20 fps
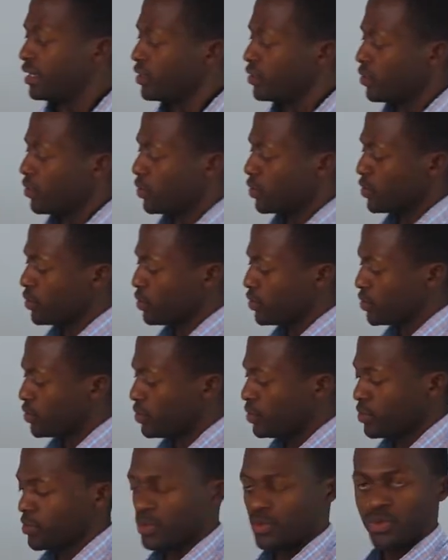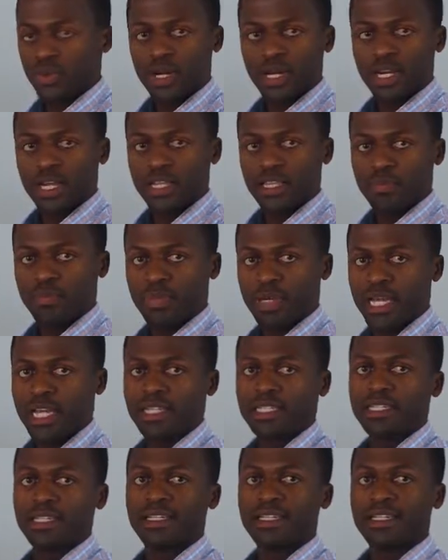You, you, you, do another
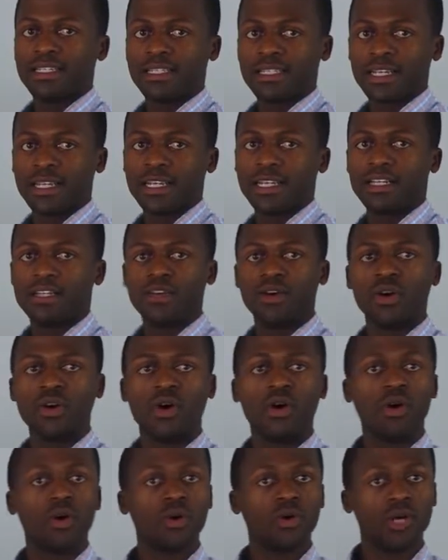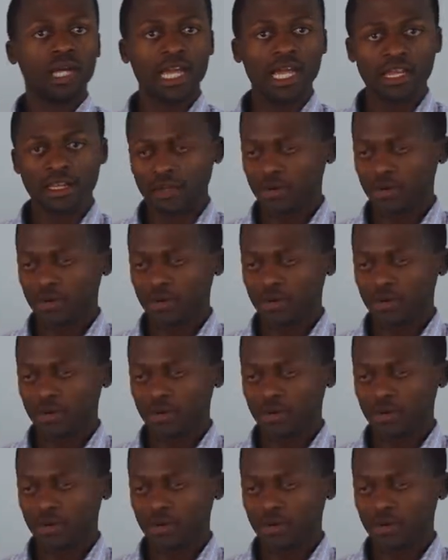batch, sell it or,